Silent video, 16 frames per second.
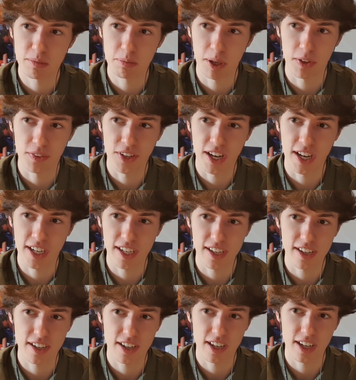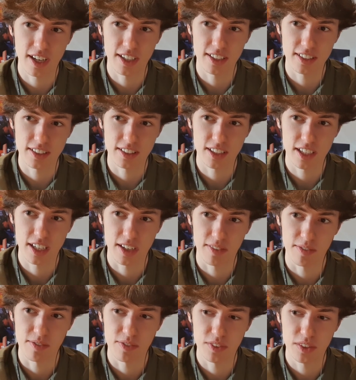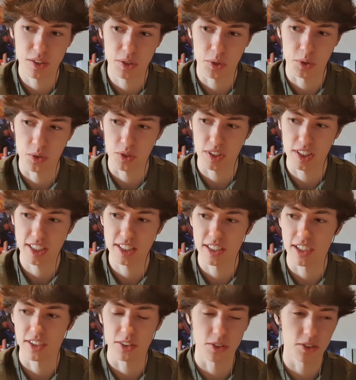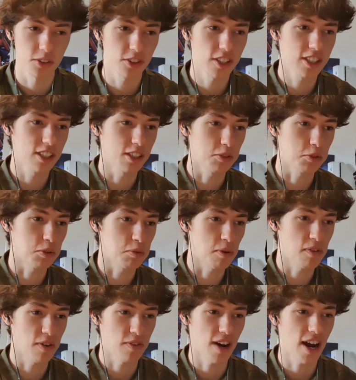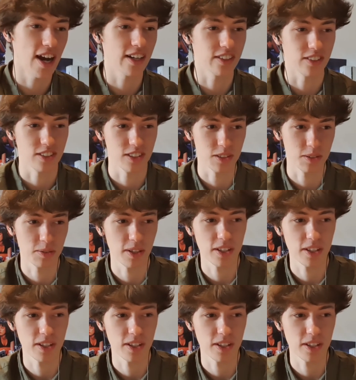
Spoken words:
Nye and Donald Gleason, and Donald Gleason is one of my favorite actors as well.